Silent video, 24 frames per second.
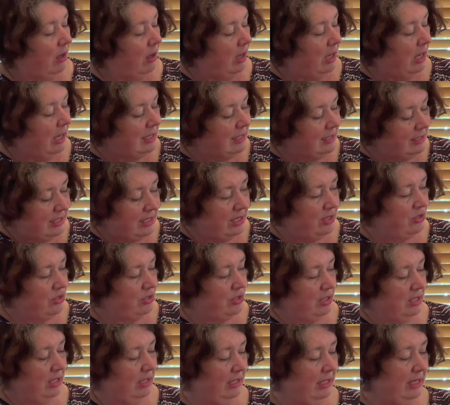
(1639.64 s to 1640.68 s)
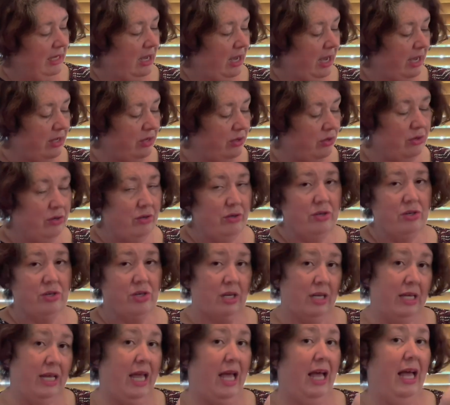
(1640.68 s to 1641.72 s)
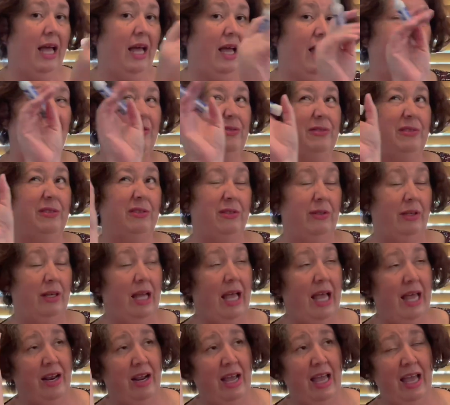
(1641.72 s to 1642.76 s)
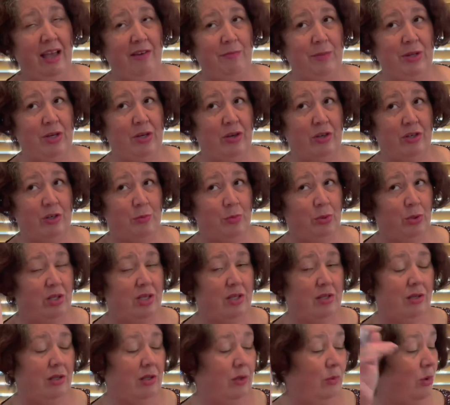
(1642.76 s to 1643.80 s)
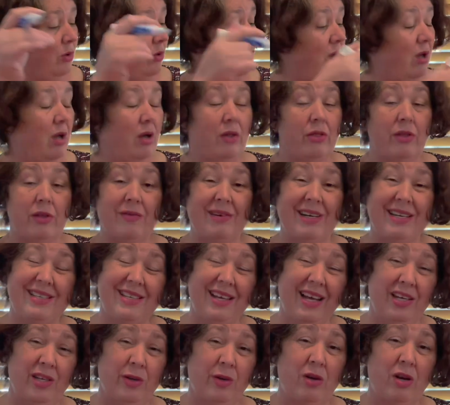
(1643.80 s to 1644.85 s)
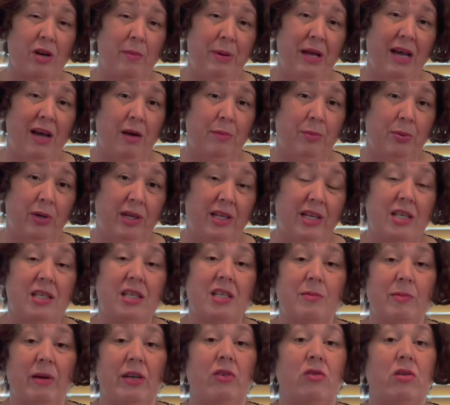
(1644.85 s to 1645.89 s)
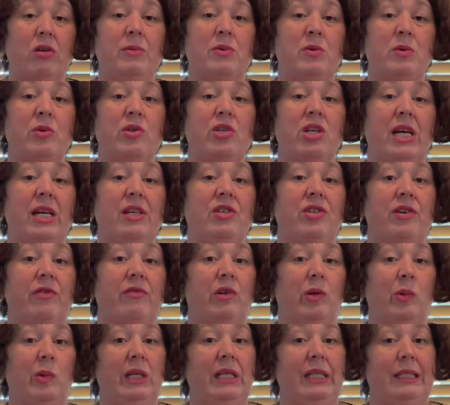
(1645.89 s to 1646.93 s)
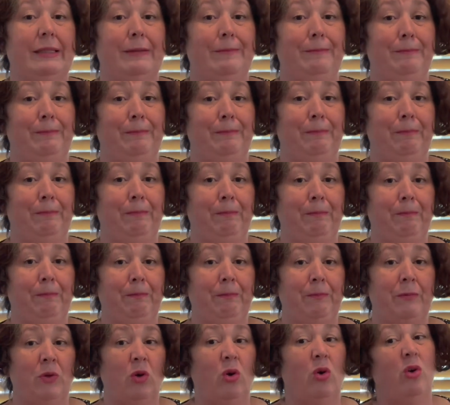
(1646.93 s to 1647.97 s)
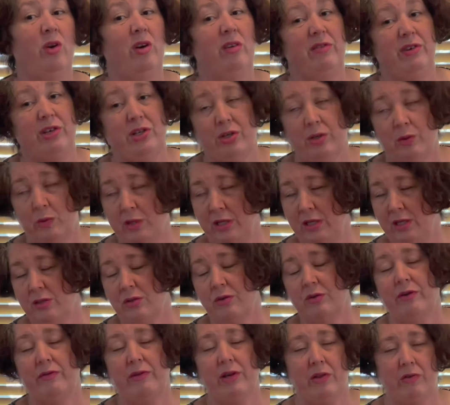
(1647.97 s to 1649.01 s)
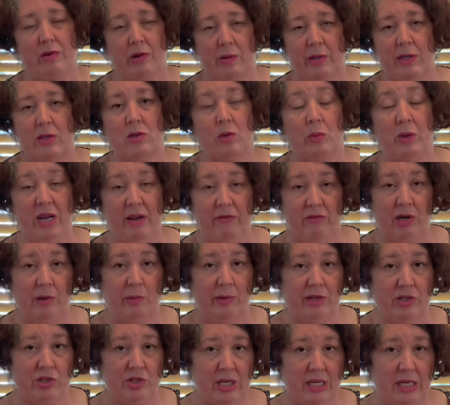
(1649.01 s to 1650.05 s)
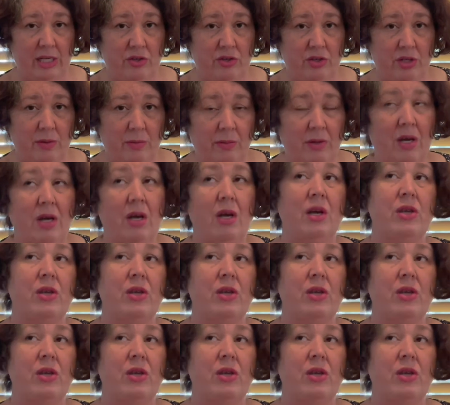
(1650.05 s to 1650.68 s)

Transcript: Additionally, I usually have, and I have been known to put this on the wall. The reason I do it on a PowerPoint is because my groups will change every week, or every 2 weeks, or every 3 weeks, or whenever I want to change them.